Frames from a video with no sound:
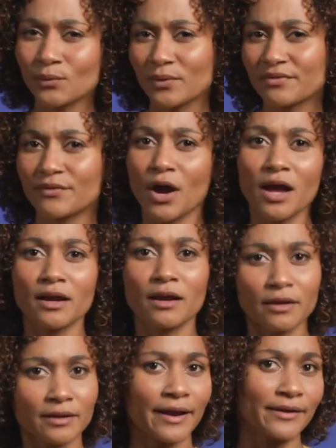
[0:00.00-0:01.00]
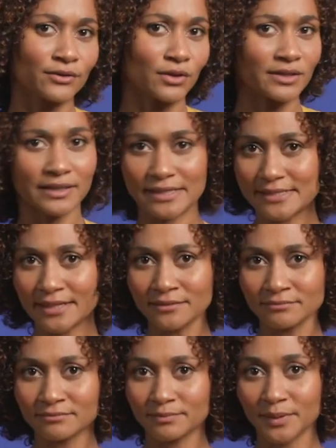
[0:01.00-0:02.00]
we've got a good handle on leasing,
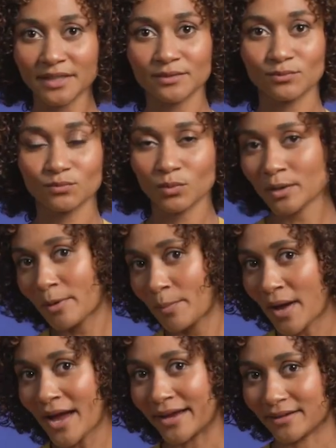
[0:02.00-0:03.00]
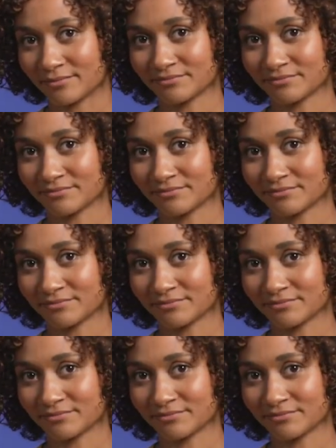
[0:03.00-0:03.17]
but what about buying?